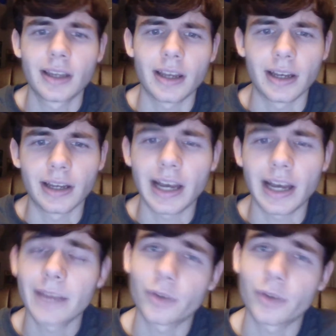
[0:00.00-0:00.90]
I
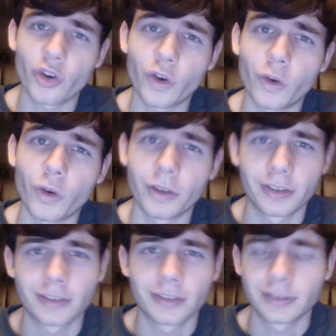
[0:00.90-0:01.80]
am Neural,
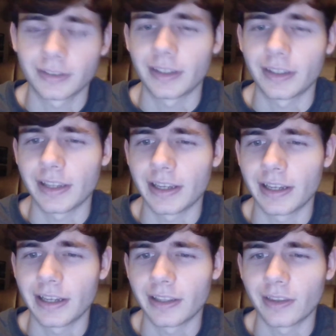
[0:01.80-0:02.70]

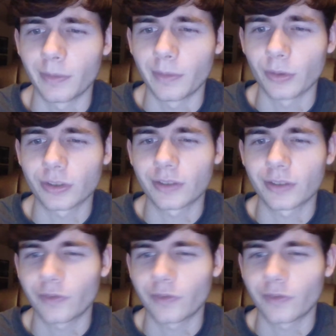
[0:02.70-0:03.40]
the most